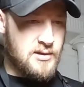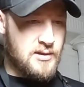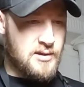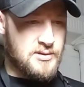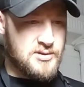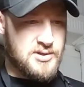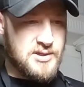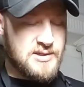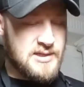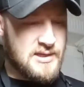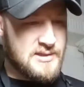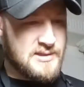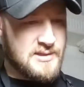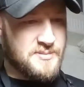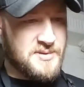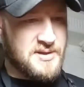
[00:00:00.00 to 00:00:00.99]
Just
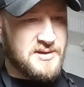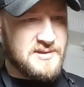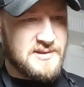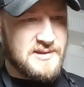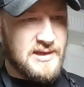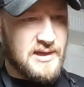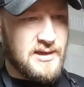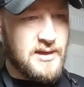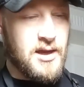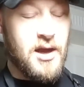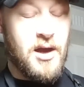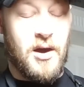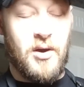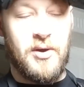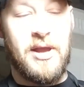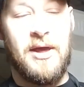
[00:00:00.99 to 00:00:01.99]
had something to say.
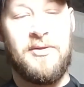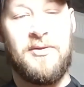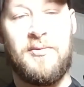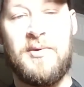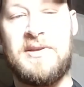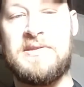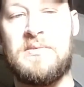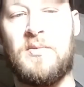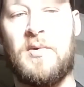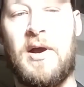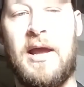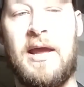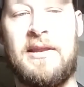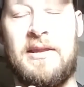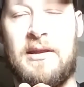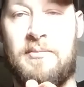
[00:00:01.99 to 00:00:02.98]
Oh yeah, the reason
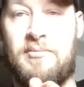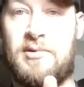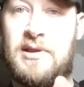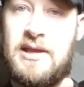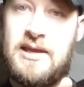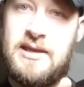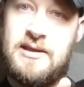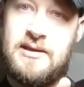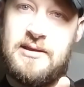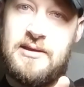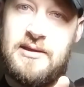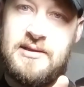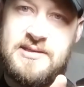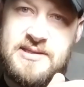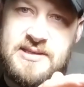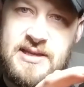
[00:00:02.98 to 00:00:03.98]
why I did a plate
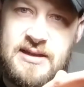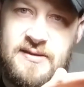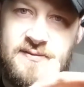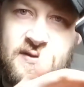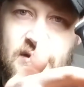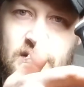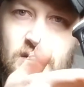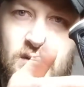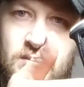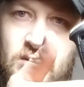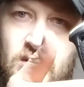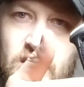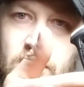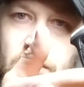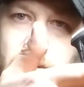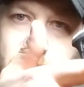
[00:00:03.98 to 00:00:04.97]
instead of the
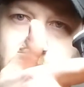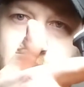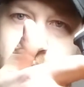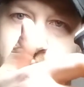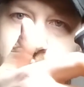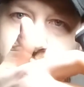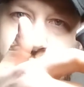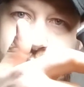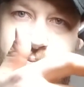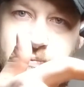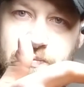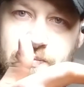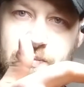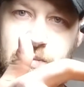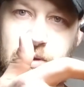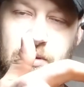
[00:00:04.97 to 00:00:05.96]
normal,
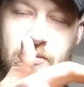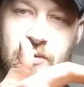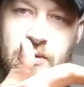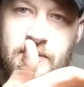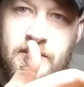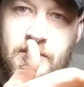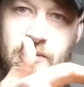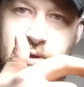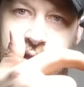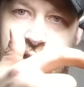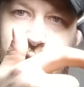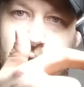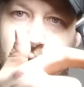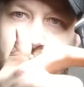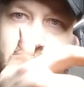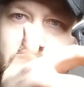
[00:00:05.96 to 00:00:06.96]
whatever you want to
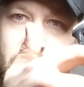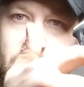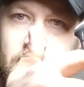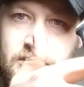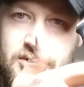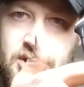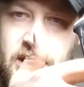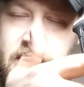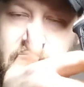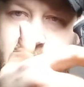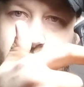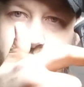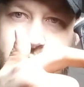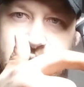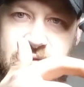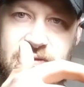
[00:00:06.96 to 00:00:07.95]
call it, the little jut
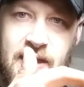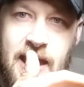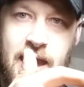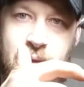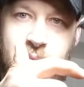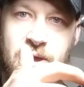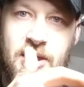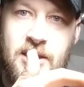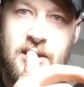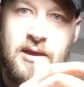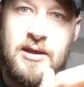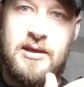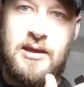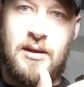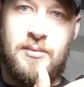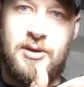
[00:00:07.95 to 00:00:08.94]
out of the tab
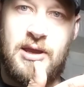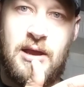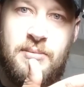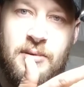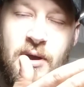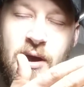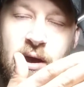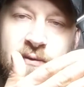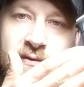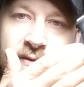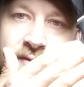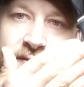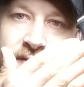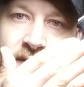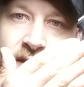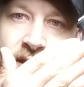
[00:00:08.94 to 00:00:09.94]
coming up off
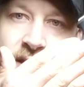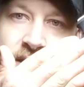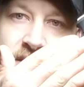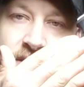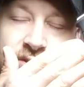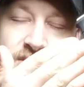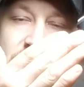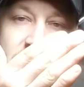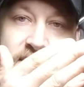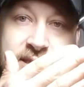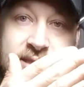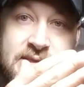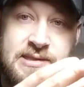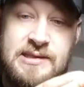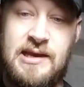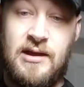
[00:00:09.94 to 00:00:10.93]
of the sheath
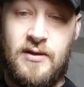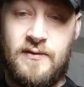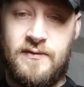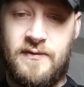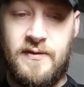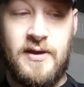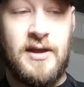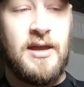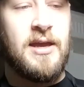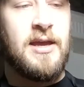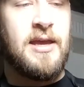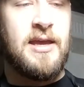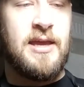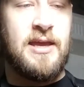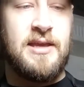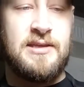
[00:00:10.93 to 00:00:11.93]
itself,
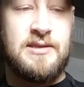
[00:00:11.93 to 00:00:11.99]
is